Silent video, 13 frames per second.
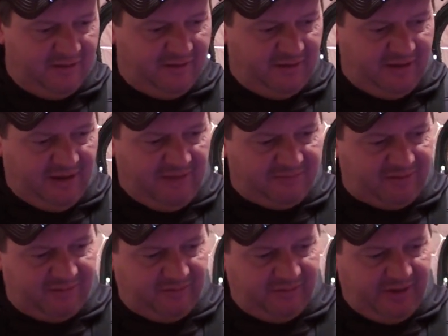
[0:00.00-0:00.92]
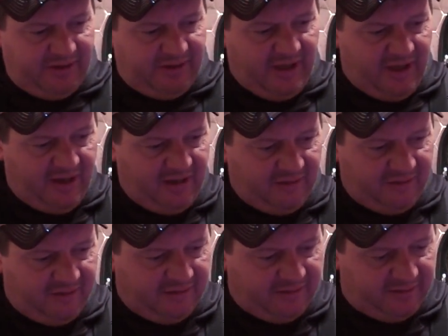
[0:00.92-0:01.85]
They're absolutely
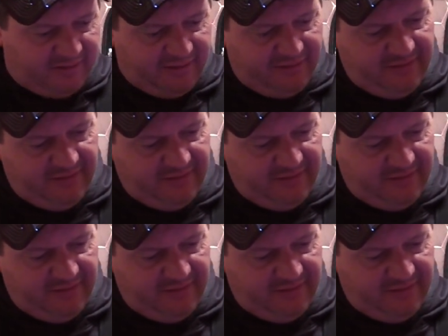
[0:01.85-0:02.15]
inhaling this